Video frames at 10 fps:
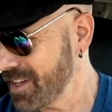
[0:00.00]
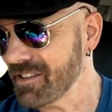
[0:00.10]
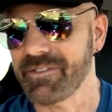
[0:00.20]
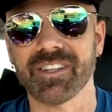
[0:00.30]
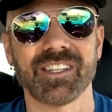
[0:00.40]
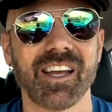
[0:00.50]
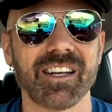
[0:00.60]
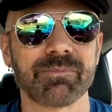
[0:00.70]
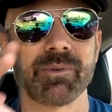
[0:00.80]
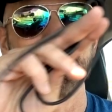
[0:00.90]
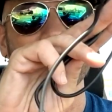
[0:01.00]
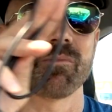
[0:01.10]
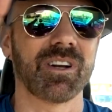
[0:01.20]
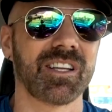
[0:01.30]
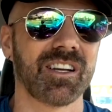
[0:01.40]
And the fact that I had to spend more
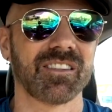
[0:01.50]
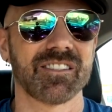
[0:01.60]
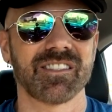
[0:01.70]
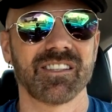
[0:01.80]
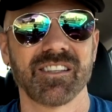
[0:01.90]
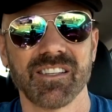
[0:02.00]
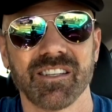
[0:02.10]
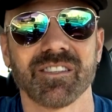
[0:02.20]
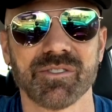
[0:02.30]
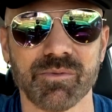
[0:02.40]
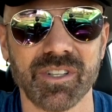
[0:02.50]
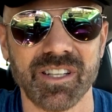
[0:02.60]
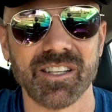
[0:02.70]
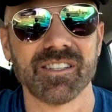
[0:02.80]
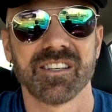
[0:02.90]
money on this thing is
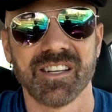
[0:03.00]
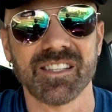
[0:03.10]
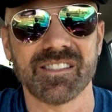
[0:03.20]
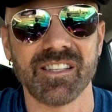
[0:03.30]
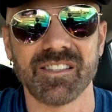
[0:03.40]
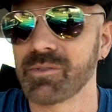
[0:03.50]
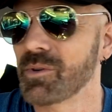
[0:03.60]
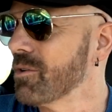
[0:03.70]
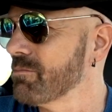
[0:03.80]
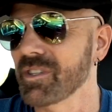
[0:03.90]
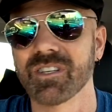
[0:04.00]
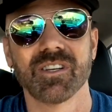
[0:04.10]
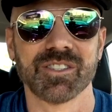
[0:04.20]
really not sitting too well with me.